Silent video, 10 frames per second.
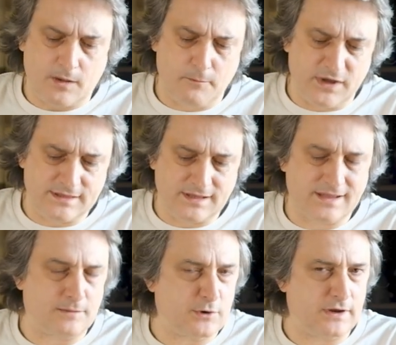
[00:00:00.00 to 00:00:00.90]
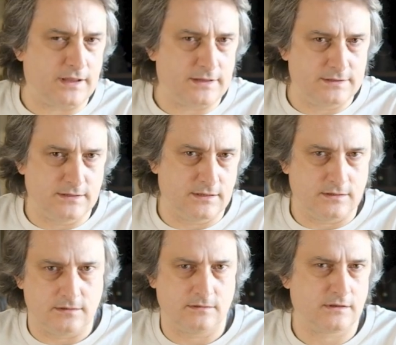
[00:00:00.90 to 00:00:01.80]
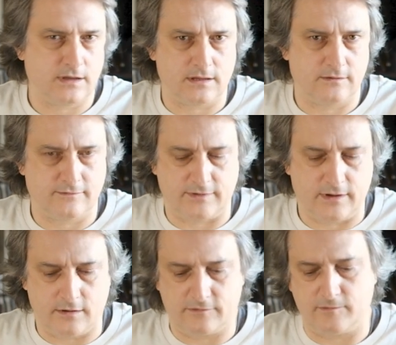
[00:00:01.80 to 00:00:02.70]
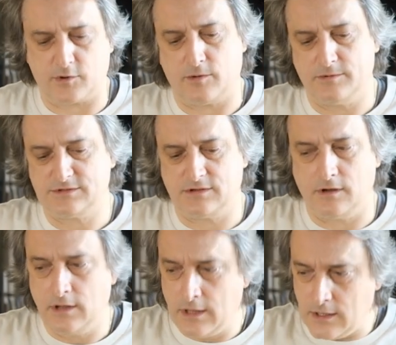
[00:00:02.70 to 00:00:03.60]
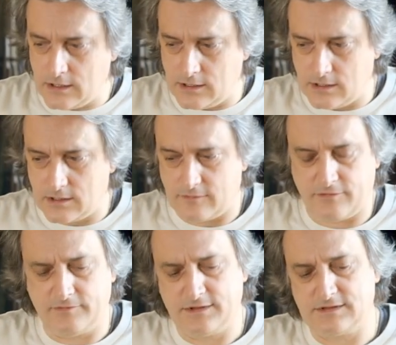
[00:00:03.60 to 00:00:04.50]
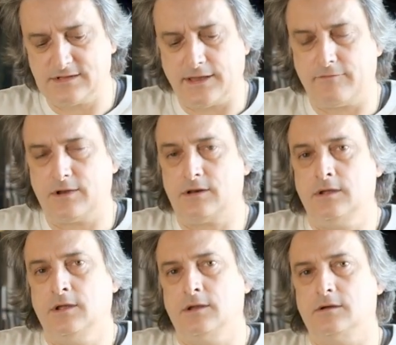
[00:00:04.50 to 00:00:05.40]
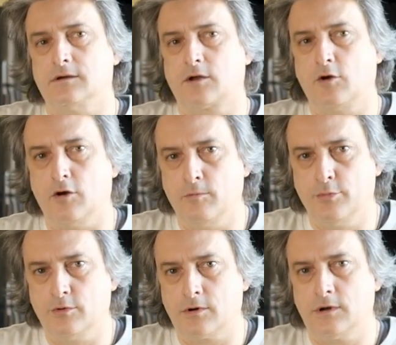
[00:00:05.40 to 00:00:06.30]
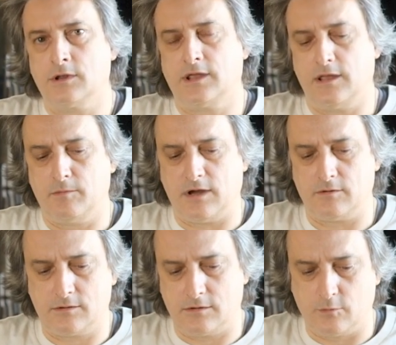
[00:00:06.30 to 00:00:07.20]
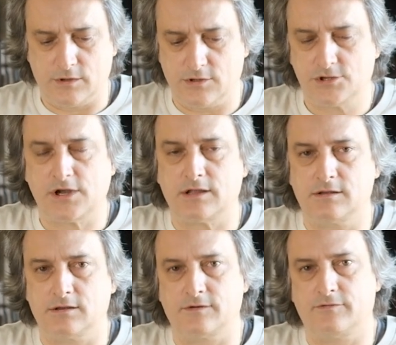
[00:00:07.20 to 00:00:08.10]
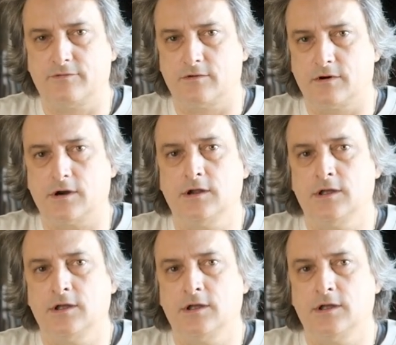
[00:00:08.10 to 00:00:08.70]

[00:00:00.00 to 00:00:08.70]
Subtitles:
But the camera had kind of a lot of problems. So in 57, Compur came out with a shutter for